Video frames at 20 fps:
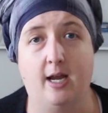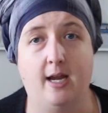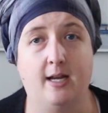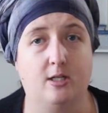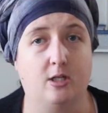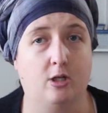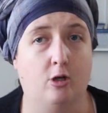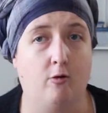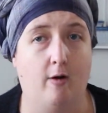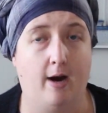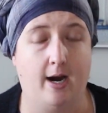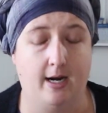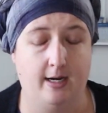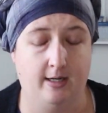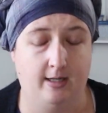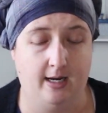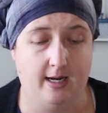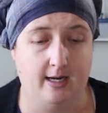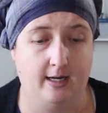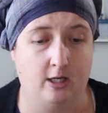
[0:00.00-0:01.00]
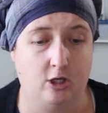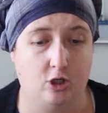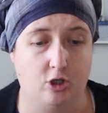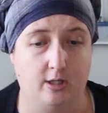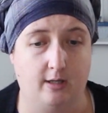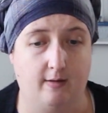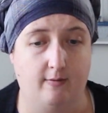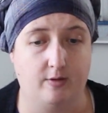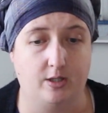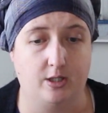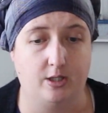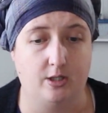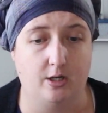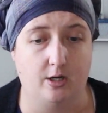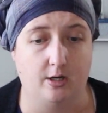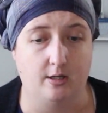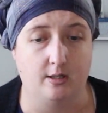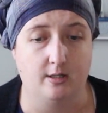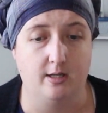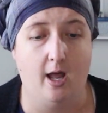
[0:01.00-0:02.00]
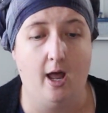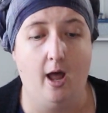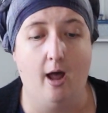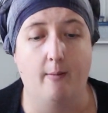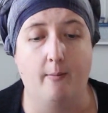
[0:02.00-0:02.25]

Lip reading: it's a great initiative to use.